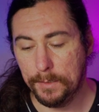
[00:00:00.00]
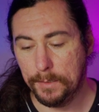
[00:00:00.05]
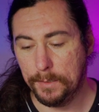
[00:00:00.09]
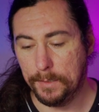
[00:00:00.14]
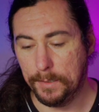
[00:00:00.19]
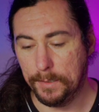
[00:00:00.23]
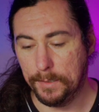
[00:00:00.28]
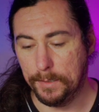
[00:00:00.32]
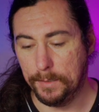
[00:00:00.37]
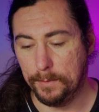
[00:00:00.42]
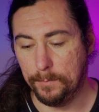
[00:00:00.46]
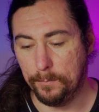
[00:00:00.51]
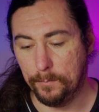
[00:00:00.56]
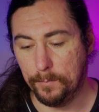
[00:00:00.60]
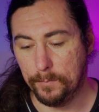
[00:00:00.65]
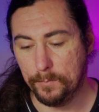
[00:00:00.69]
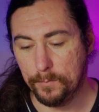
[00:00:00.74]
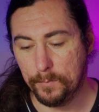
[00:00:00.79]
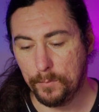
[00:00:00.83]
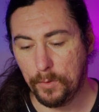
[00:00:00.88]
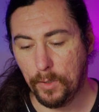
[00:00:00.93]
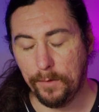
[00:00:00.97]

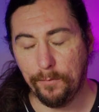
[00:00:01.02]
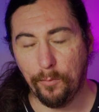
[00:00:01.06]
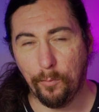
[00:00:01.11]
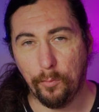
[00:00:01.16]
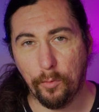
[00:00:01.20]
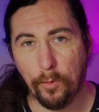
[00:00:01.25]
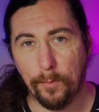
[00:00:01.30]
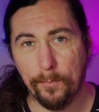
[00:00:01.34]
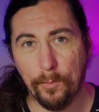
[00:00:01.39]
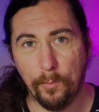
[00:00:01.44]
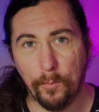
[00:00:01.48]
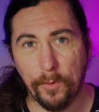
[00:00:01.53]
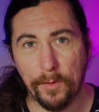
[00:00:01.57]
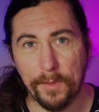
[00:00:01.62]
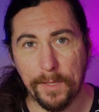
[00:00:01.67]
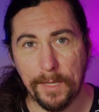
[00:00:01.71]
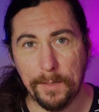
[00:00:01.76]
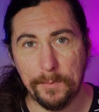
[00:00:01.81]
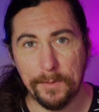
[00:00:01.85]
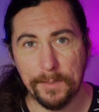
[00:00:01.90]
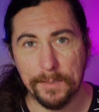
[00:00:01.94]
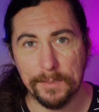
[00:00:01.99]
Kind of a problem with
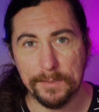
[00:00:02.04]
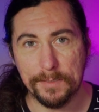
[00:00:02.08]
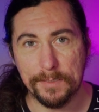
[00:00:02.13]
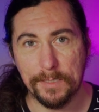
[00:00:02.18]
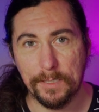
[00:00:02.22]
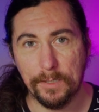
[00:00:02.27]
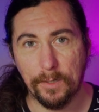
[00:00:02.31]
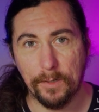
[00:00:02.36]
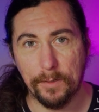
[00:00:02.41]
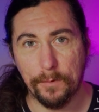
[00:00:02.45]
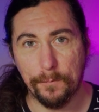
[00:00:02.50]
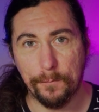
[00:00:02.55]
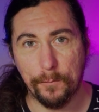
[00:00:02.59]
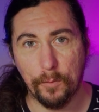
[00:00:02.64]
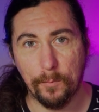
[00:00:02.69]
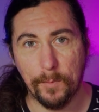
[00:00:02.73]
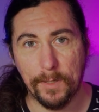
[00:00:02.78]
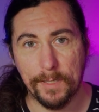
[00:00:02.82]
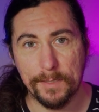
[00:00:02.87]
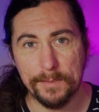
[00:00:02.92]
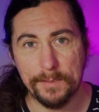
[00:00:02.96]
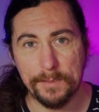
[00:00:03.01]
APS-C kind of
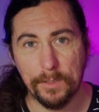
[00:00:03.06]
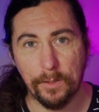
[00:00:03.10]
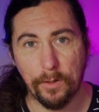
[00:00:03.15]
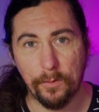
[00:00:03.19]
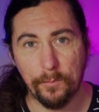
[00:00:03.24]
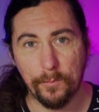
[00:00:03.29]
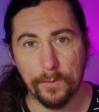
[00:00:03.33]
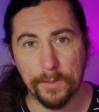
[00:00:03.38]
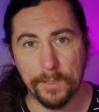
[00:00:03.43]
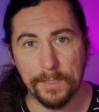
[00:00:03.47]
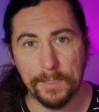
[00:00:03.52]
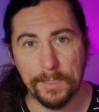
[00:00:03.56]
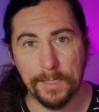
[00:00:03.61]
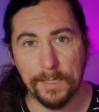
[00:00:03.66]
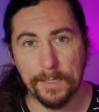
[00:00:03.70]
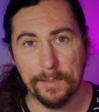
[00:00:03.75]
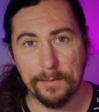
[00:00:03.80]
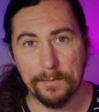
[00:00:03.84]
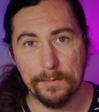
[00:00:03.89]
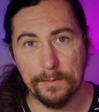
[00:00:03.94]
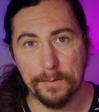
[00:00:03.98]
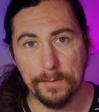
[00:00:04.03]
formats. You don't really
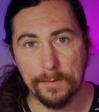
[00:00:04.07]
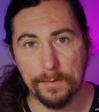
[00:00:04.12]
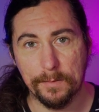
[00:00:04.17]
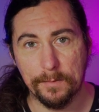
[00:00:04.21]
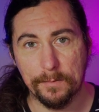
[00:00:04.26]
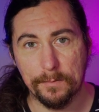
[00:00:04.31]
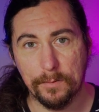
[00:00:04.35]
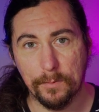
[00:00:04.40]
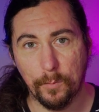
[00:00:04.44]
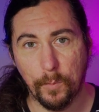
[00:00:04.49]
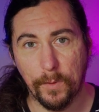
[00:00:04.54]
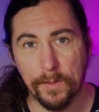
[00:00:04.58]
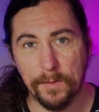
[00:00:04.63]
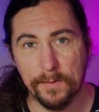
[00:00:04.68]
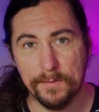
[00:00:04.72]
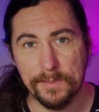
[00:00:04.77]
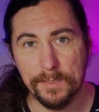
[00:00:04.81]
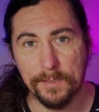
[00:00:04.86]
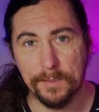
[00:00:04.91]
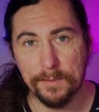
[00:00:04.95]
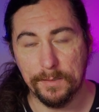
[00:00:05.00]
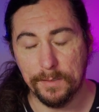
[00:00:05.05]
get the weather
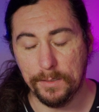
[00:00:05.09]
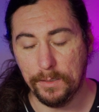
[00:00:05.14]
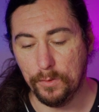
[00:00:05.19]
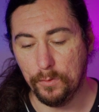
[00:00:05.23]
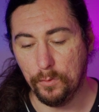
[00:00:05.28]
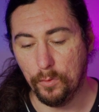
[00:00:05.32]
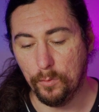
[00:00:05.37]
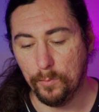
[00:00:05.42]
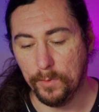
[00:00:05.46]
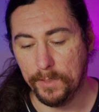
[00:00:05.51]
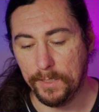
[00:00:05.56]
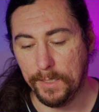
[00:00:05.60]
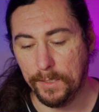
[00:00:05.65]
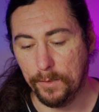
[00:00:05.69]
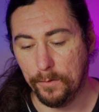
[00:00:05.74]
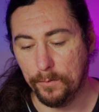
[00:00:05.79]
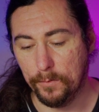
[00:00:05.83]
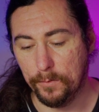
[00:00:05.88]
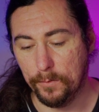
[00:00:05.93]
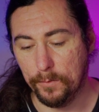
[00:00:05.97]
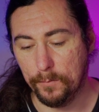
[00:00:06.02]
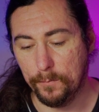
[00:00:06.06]
sealing that you'd normally get
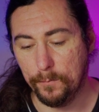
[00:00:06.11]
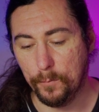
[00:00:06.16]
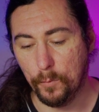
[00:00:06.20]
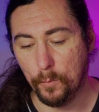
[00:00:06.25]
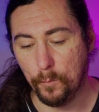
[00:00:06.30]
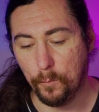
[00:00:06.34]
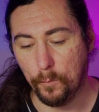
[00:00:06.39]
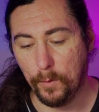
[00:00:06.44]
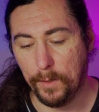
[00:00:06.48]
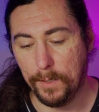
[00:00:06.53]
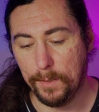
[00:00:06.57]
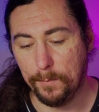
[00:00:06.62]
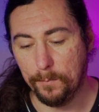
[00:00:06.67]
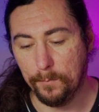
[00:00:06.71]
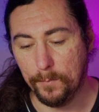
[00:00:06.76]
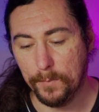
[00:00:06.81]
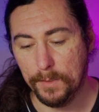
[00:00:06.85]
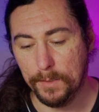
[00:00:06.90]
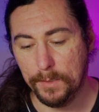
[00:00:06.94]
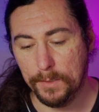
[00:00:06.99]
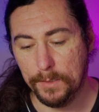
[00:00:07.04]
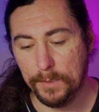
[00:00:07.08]
on the full frame
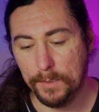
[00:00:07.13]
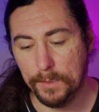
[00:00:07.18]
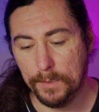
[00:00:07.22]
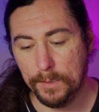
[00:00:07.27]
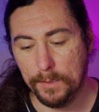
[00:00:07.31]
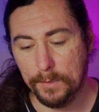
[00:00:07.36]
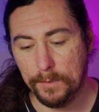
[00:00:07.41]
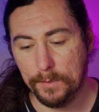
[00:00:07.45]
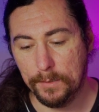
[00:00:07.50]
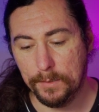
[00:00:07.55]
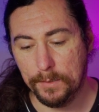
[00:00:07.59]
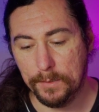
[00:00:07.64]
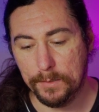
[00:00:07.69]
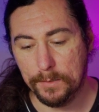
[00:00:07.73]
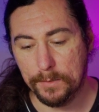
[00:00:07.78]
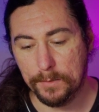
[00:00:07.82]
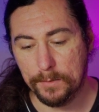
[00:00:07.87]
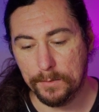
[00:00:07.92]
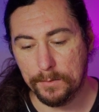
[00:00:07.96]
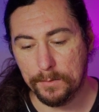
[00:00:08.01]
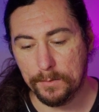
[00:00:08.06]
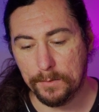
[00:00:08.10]

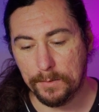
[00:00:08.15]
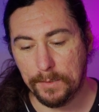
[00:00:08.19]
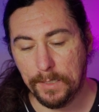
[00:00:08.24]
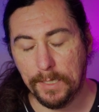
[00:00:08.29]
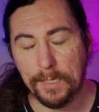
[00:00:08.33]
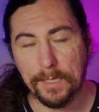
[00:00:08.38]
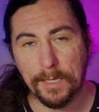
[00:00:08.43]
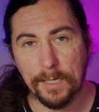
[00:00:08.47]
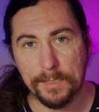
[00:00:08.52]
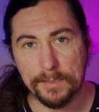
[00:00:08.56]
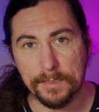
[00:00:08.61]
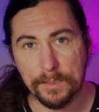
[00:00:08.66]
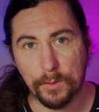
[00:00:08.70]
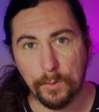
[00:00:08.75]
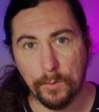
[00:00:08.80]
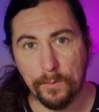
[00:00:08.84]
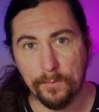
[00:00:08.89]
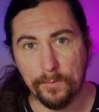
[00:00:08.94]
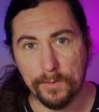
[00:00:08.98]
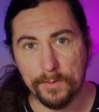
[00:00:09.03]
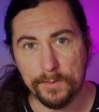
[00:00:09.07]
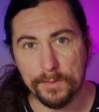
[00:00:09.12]
kick-ass
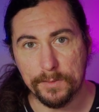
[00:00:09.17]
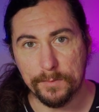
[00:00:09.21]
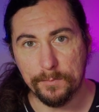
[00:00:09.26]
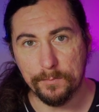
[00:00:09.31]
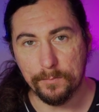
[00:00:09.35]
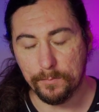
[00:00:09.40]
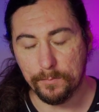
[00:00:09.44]
equivalents.